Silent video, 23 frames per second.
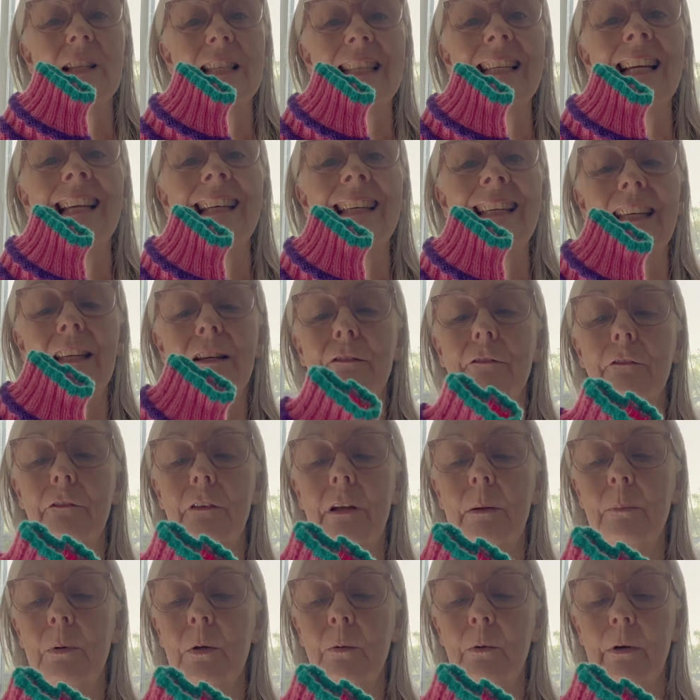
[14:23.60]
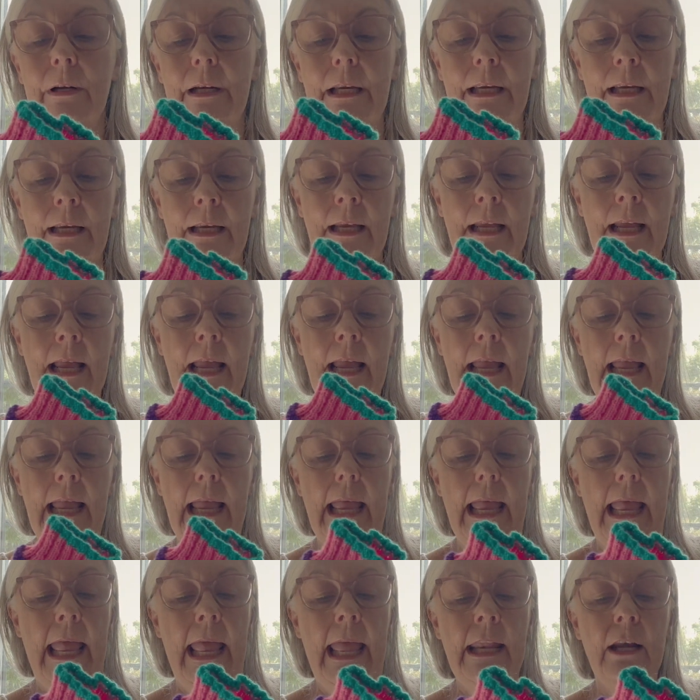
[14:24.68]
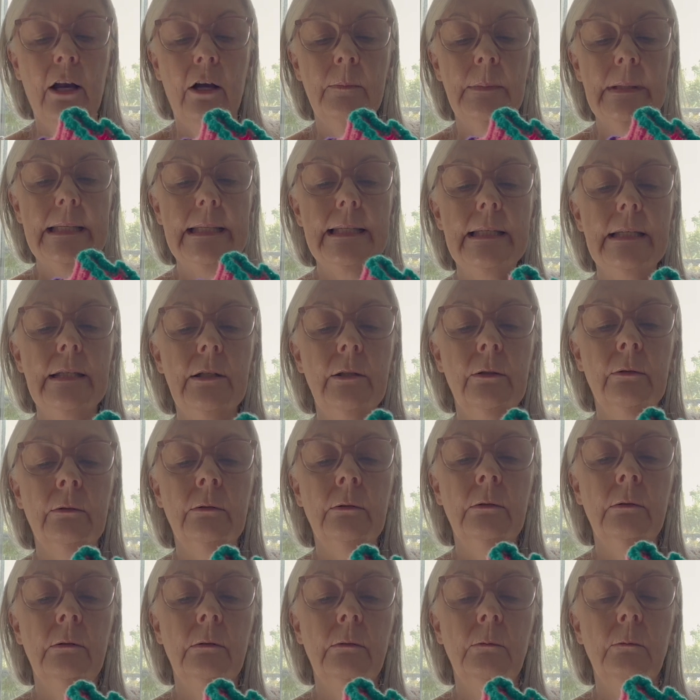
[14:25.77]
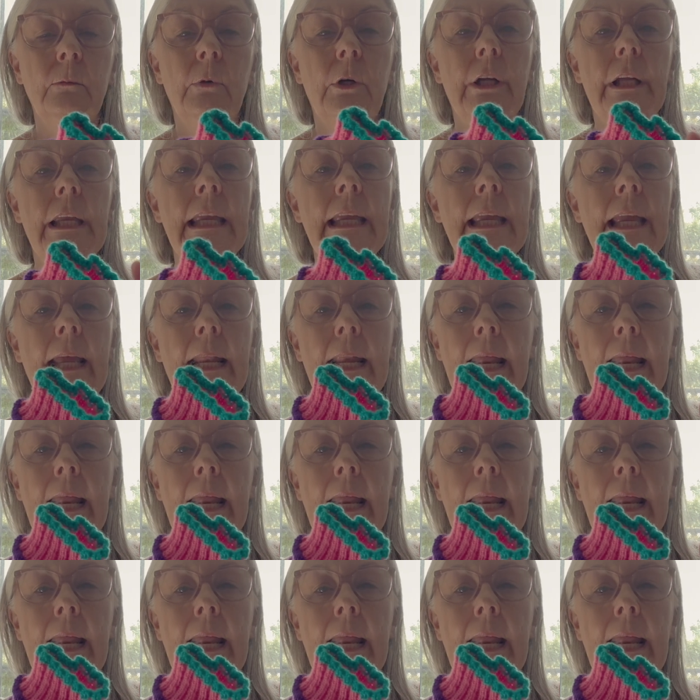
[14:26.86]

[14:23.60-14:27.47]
done in February. And I'm still working out